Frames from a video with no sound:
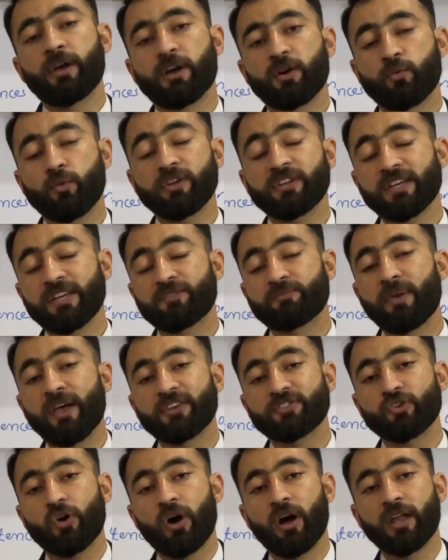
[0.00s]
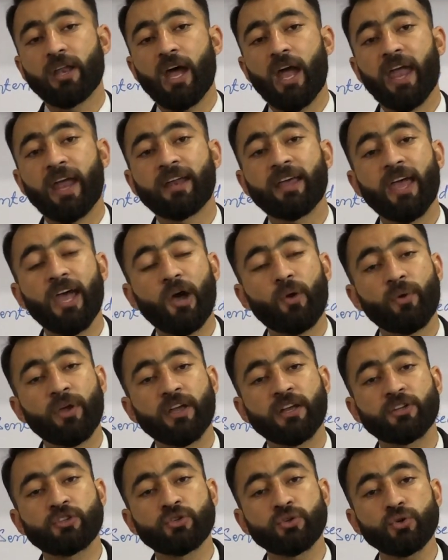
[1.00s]
which is based on
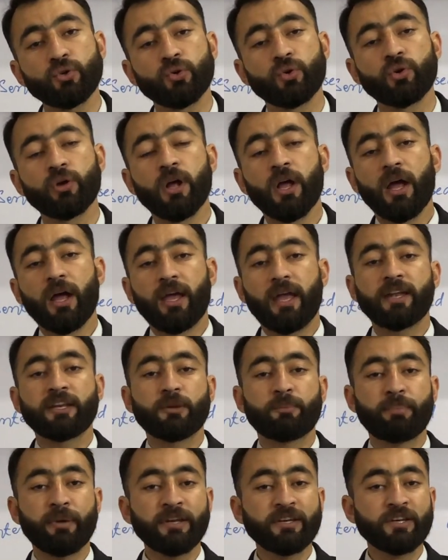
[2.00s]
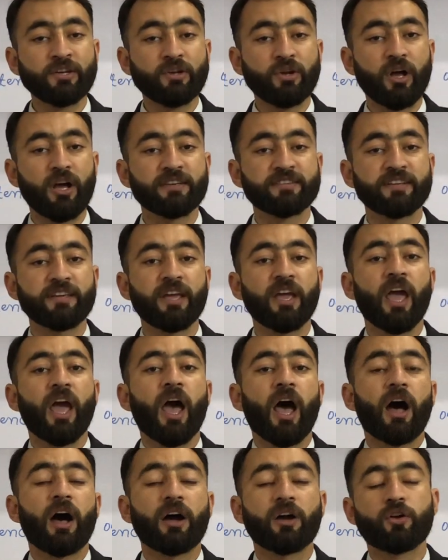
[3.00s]
having 2 independent
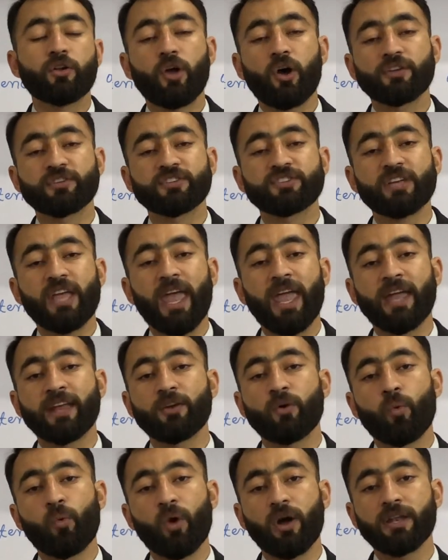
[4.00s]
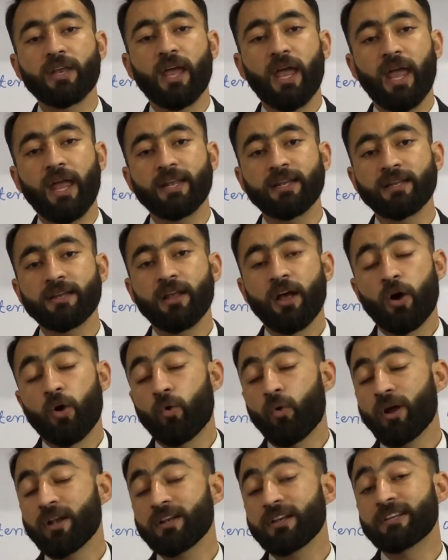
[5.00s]
clauses and
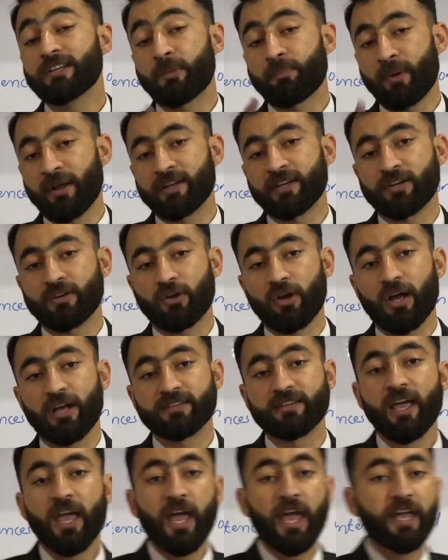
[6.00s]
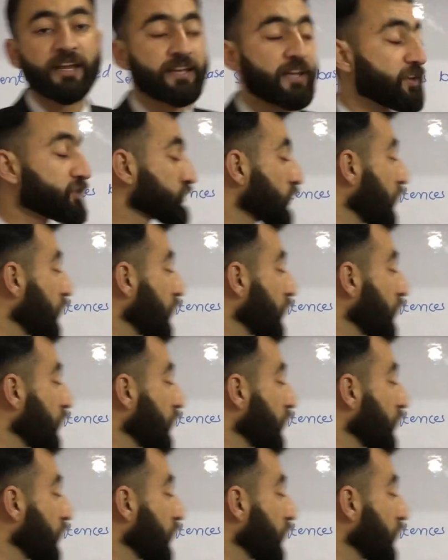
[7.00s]
one dependent clause. It is